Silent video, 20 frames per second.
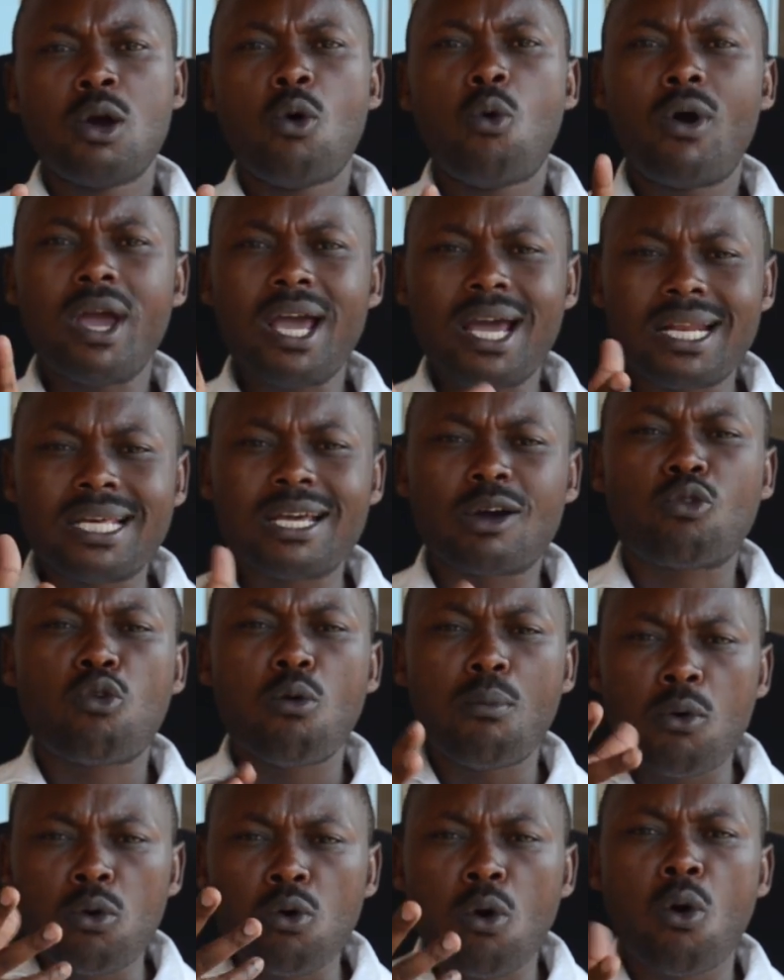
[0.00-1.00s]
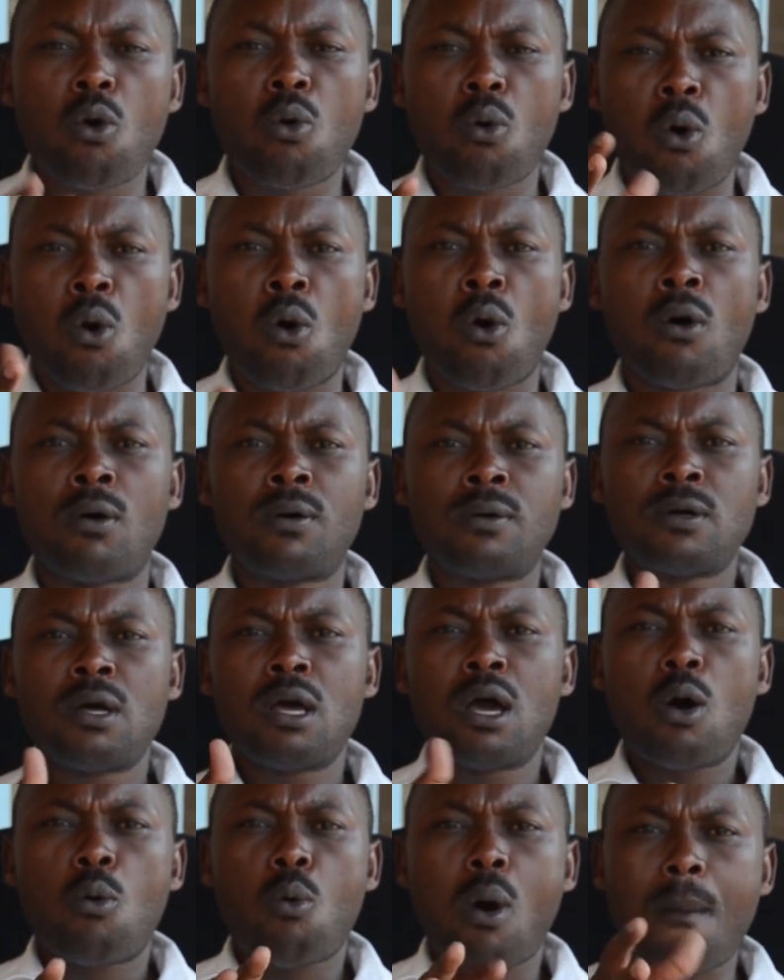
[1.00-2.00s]
uhereye ku murongo
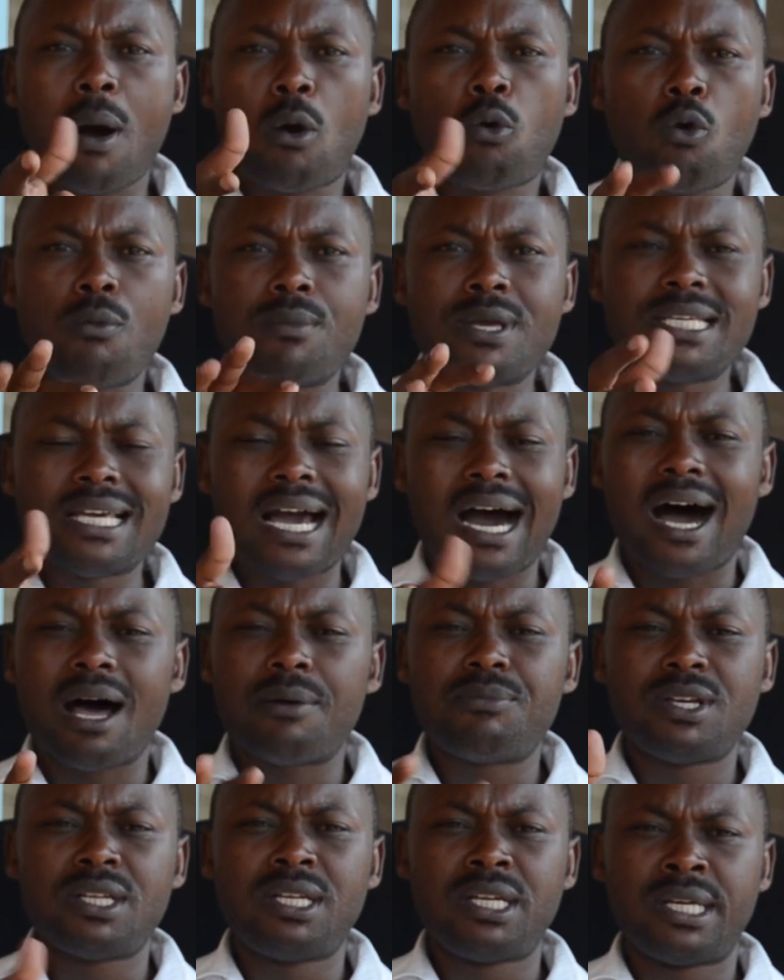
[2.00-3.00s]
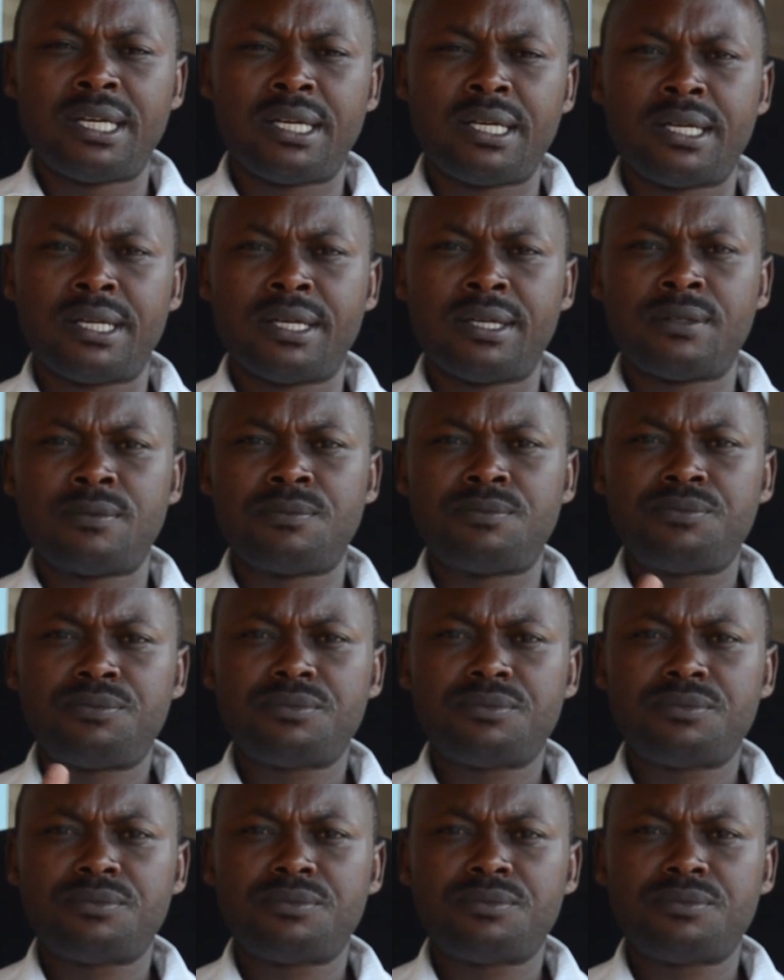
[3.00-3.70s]
wa 22